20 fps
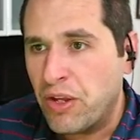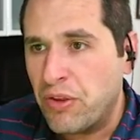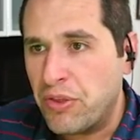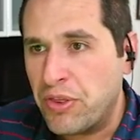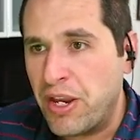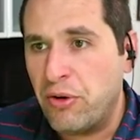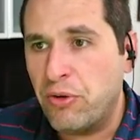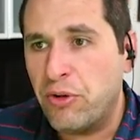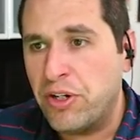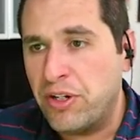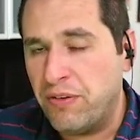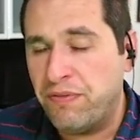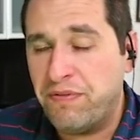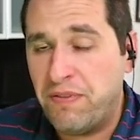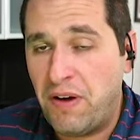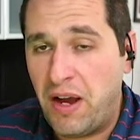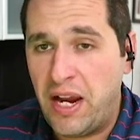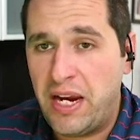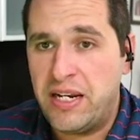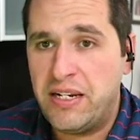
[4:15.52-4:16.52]
they're going to
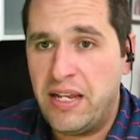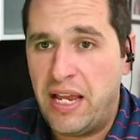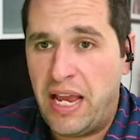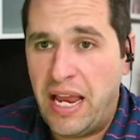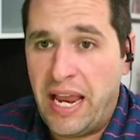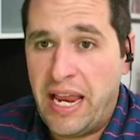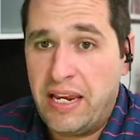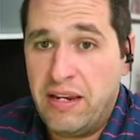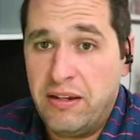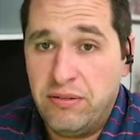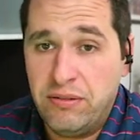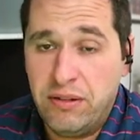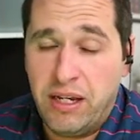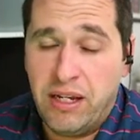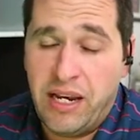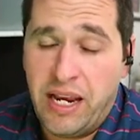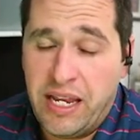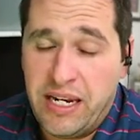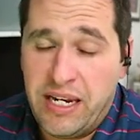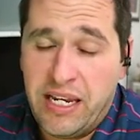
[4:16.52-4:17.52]
find a,
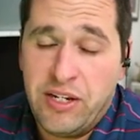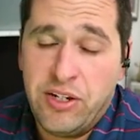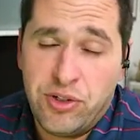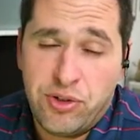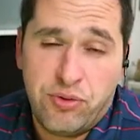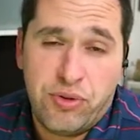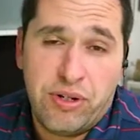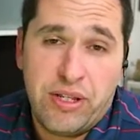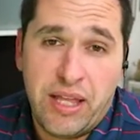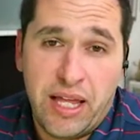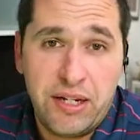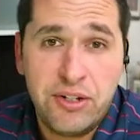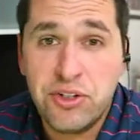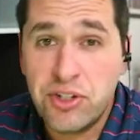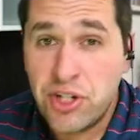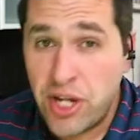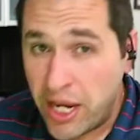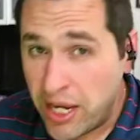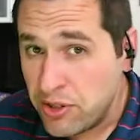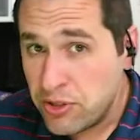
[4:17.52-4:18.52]
an industry that has
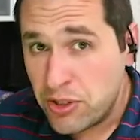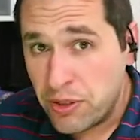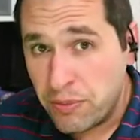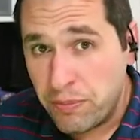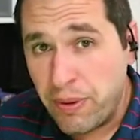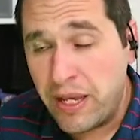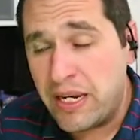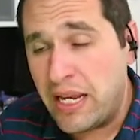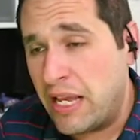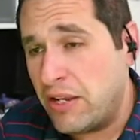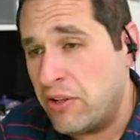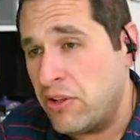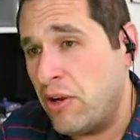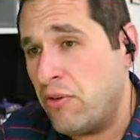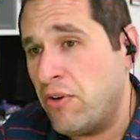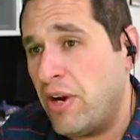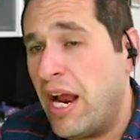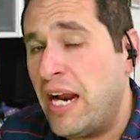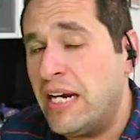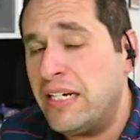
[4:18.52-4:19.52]
changed a bit and
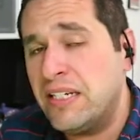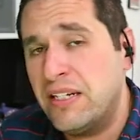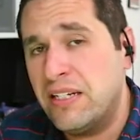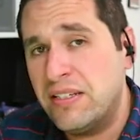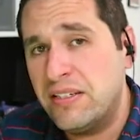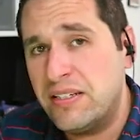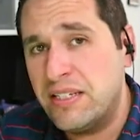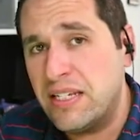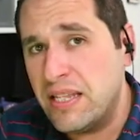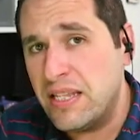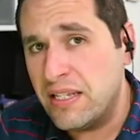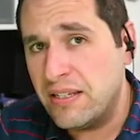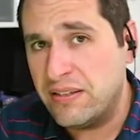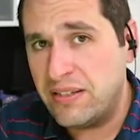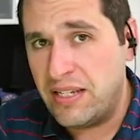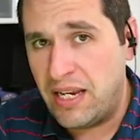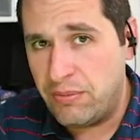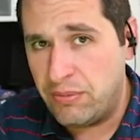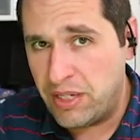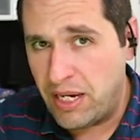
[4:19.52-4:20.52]
they're not going to see the
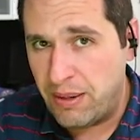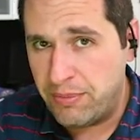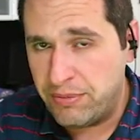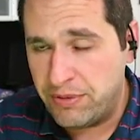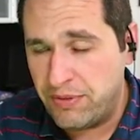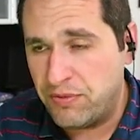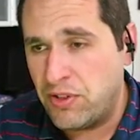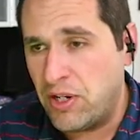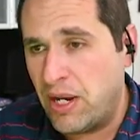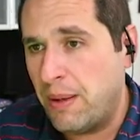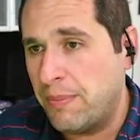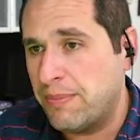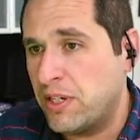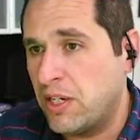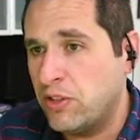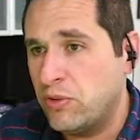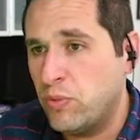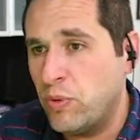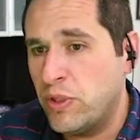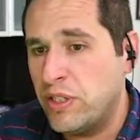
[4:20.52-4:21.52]
same types of jobs
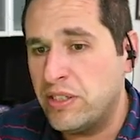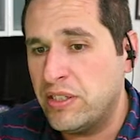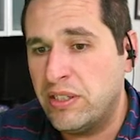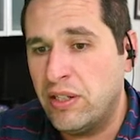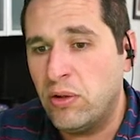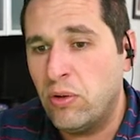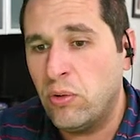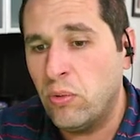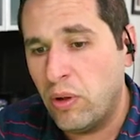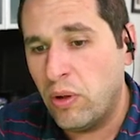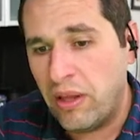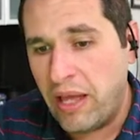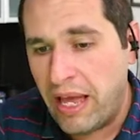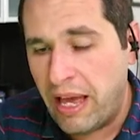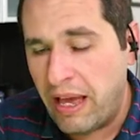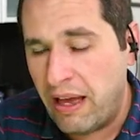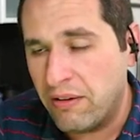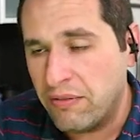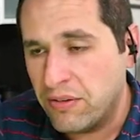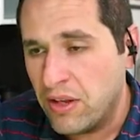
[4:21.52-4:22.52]
because we still will
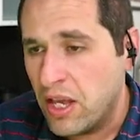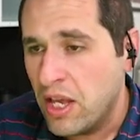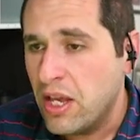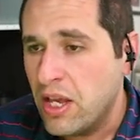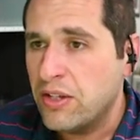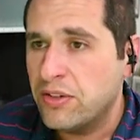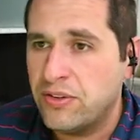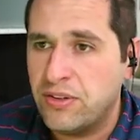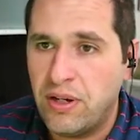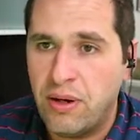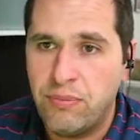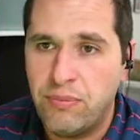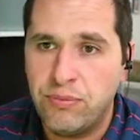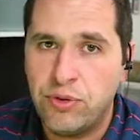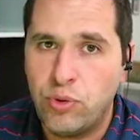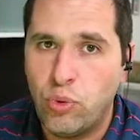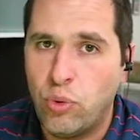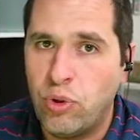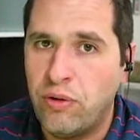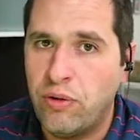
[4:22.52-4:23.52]
have some
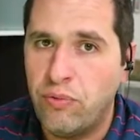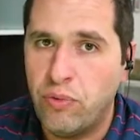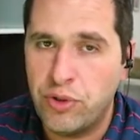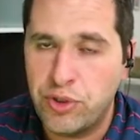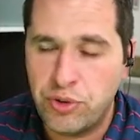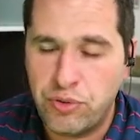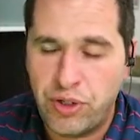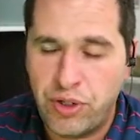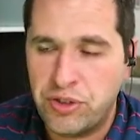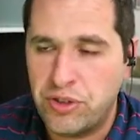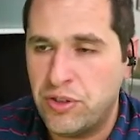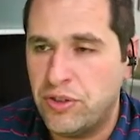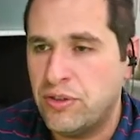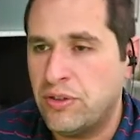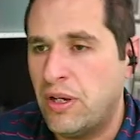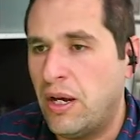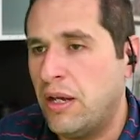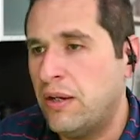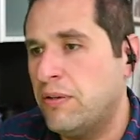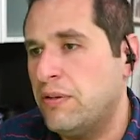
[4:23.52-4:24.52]
sort of
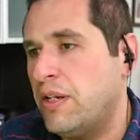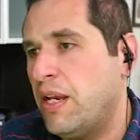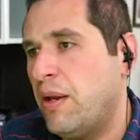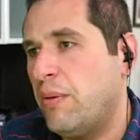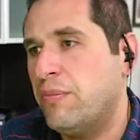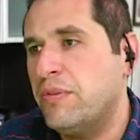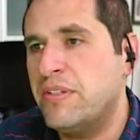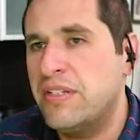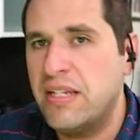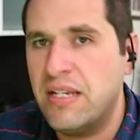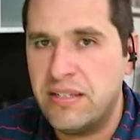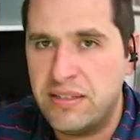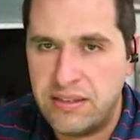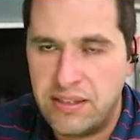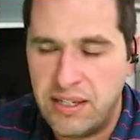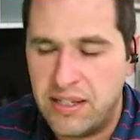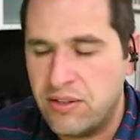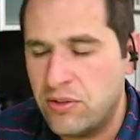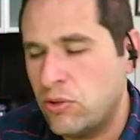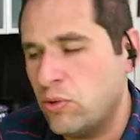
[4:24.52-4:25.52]
restrictions on you know,
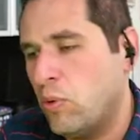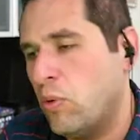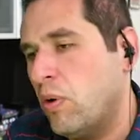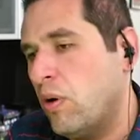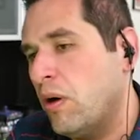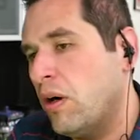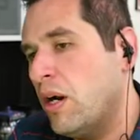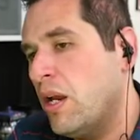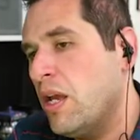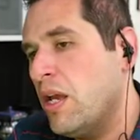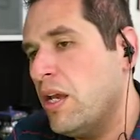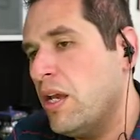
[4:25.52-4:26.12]
distance or